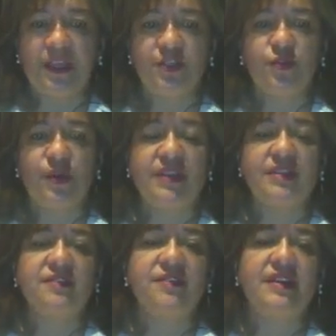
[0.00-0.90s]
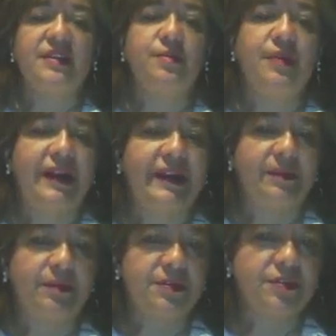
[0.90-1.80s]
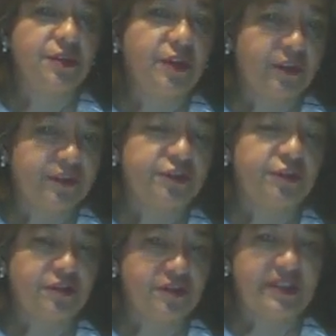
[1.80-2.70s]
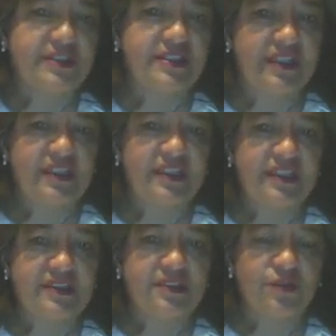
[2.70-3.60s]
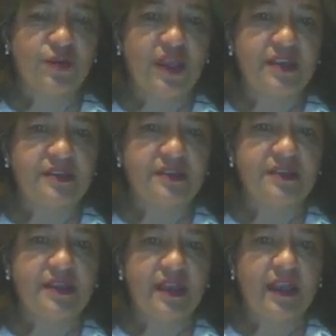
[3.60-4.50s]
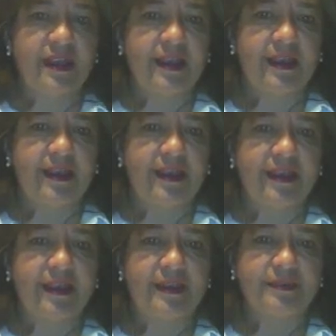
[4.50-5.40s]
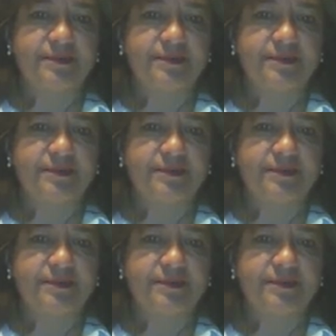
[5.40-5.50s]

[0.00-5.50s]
to identify the variables or constructs, let's say that in these two cases they